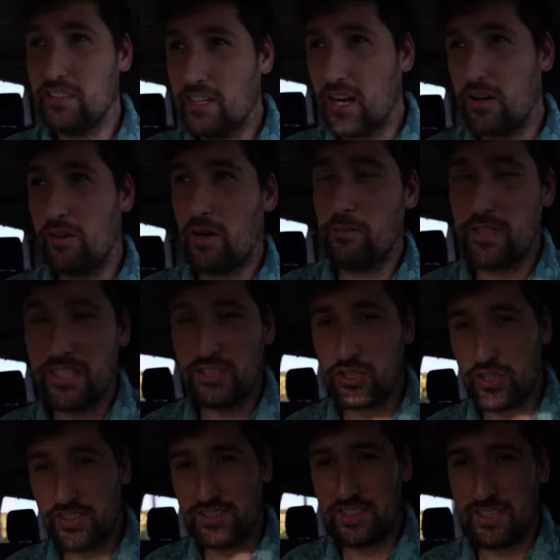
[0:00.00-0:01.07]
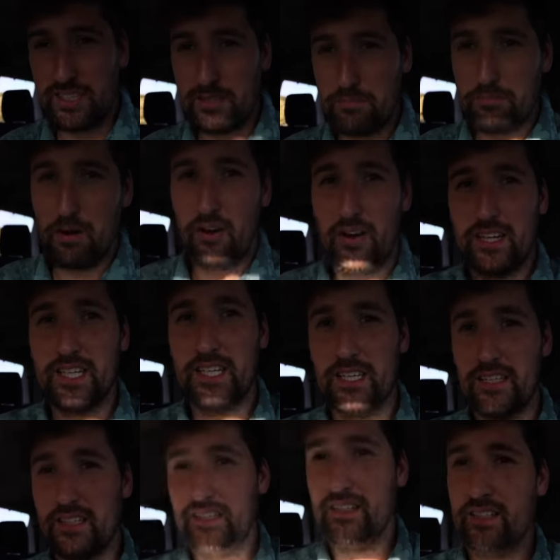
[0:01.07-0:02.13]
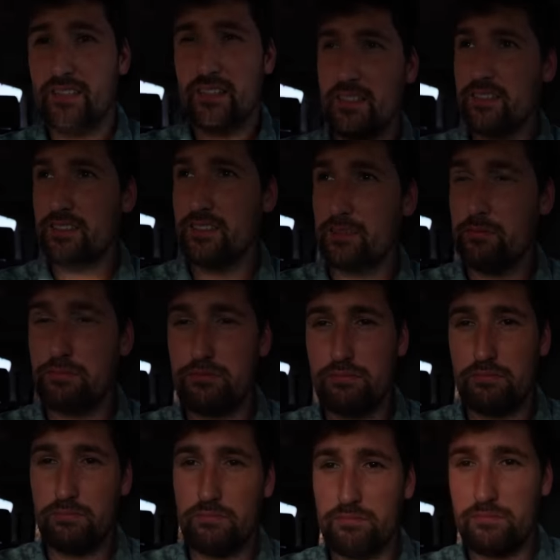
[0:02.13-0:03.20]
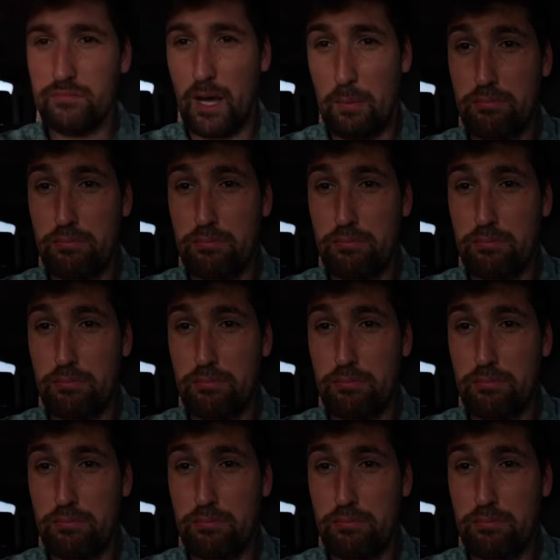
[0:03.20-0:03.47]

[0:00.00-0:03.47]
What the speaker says: you know, I'm interested in buying a